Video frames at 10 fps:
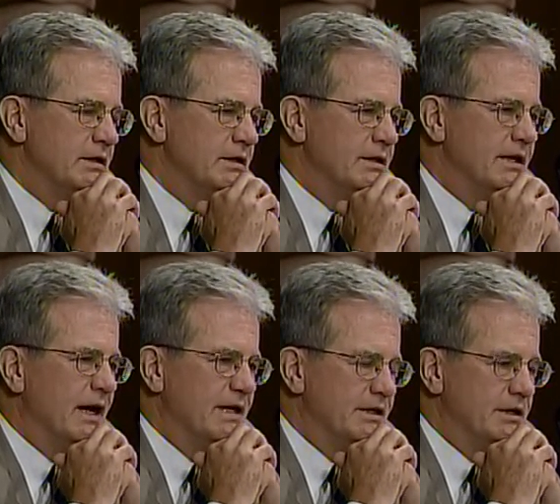the
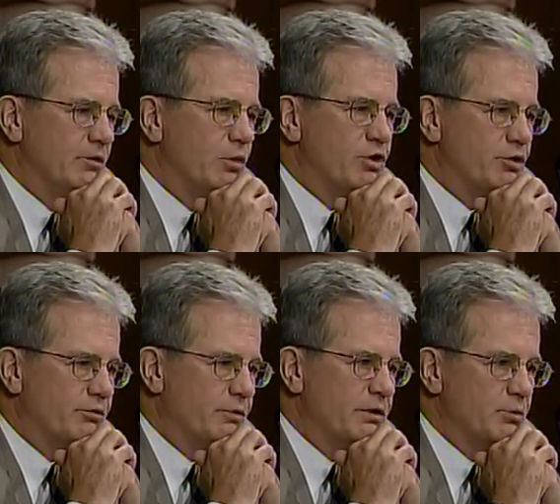idea of what your
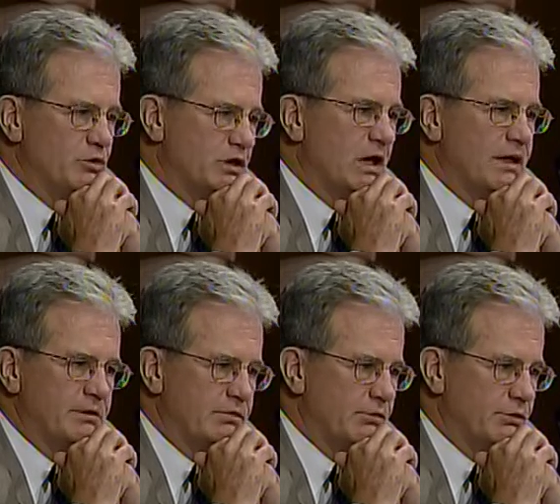freedom was
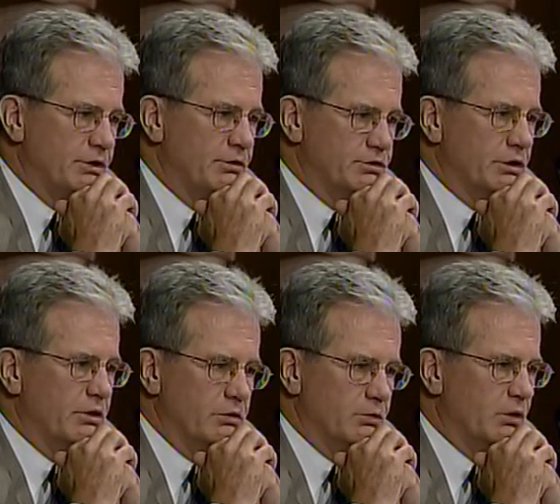like 30 years
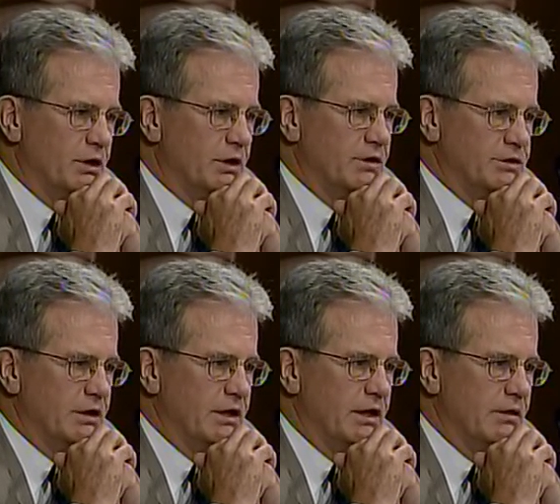ago and what it is
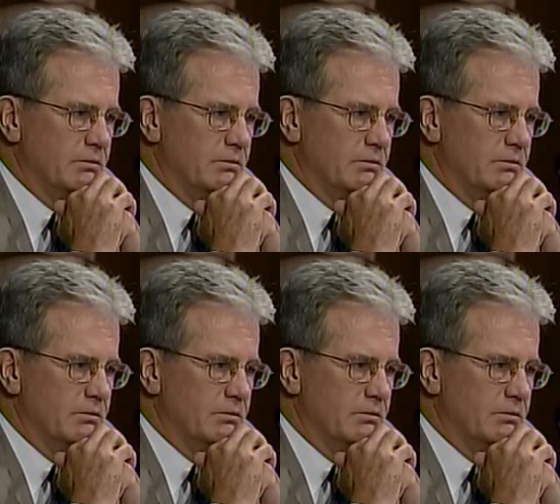today?